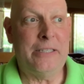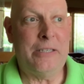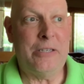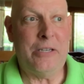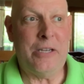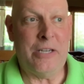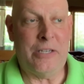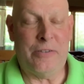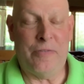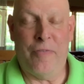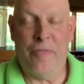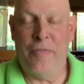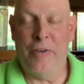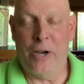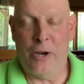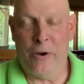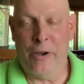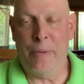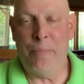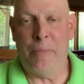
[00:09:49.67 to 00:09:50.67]
It's
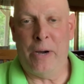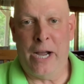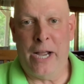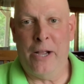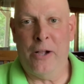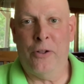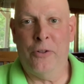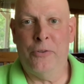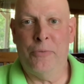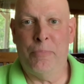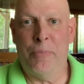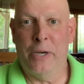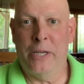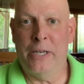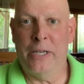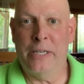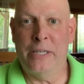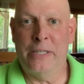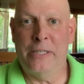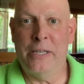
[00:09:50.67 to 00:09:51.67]
very mild, but
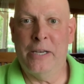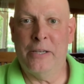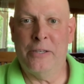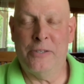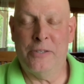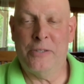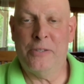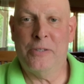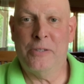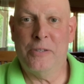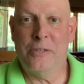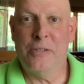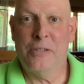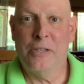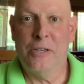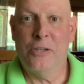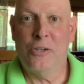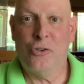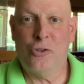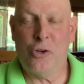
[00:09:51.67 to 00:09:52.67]
it does
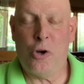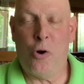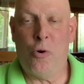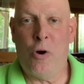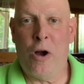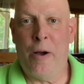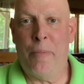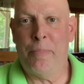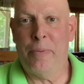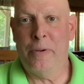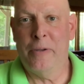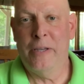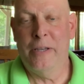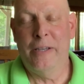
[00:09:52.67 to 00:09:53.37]
show up,